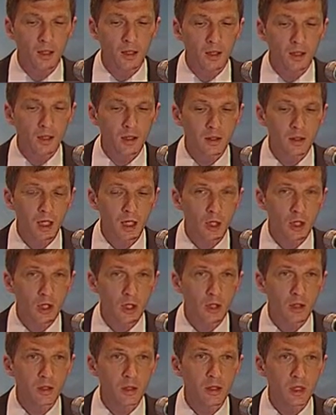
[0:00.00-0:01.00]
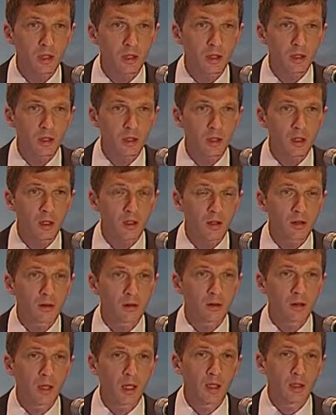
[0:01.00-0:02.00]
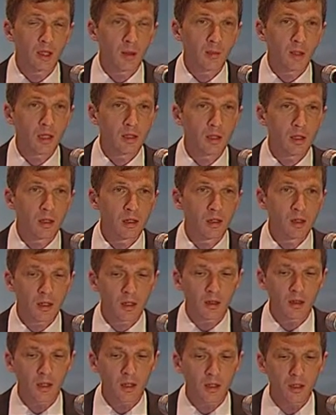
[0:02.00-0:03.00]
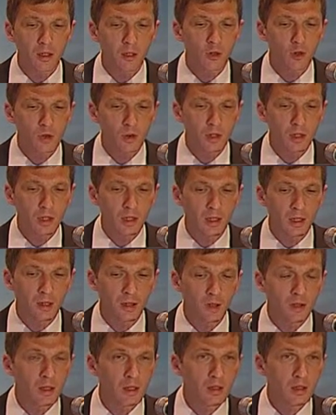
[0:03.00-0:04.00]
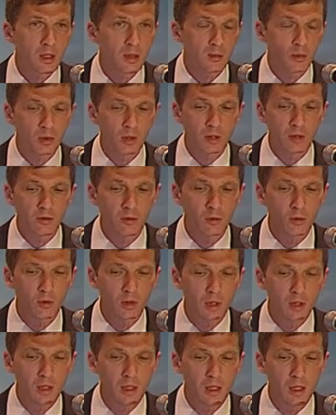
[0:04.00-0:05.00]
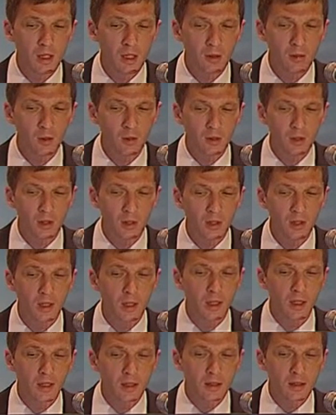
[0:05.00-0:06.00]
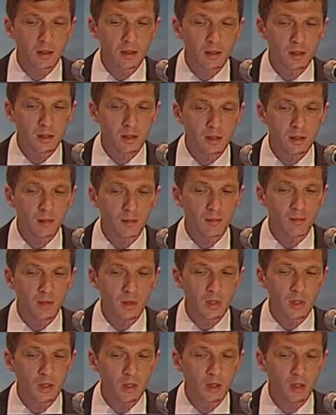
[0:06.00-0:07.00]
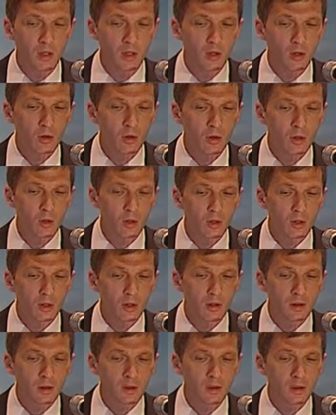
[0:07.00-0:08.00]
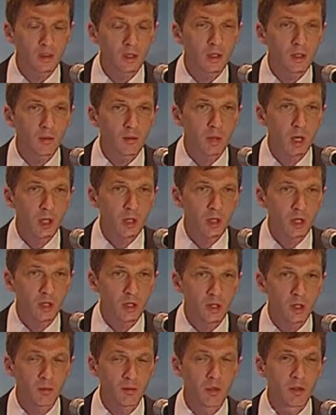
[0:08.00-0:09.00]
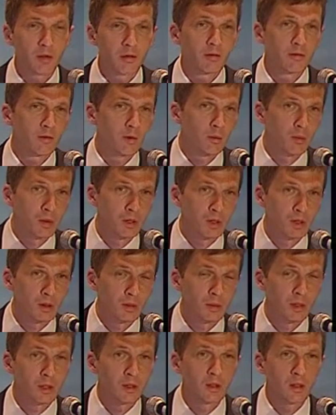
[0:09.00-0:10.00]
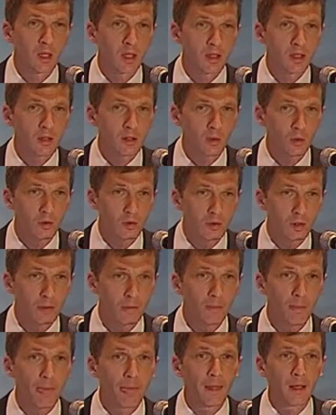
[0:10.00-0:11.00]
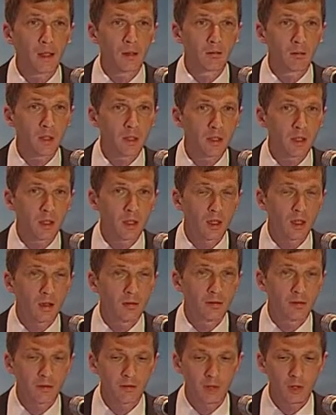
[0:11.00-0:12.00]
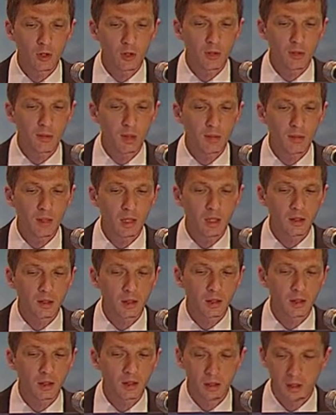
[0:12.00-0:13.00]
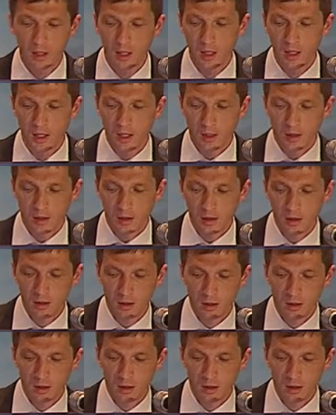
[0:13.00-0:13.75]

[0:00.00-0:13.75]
the quality important for stereoscopic interpretation. And one thing which sounded exotic to us at the moment, the ability to work with stereo ortho photos, which were made based on the materials of vision map A3,